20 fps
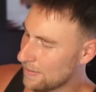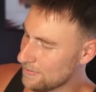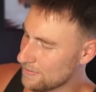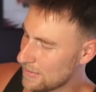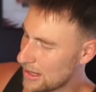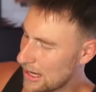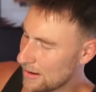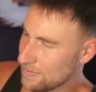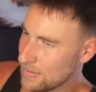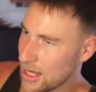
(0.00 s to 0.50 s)

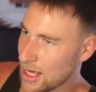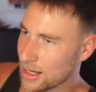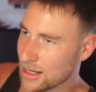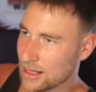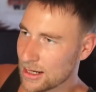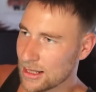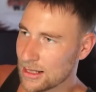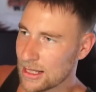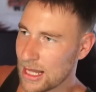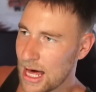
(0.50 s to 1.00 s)
I'm not
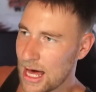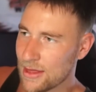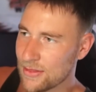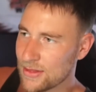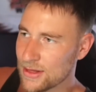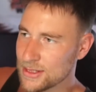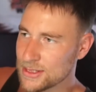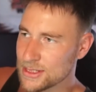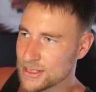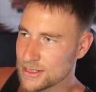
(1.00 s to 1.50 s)
gonna lie.
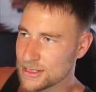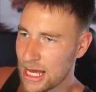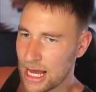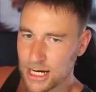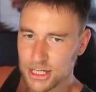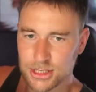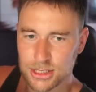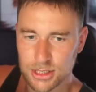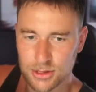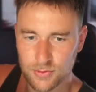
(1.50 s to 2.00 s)
This is
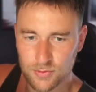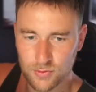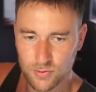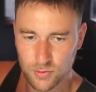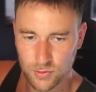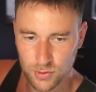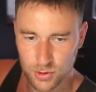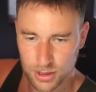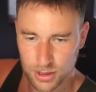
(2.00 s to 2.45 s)
actually really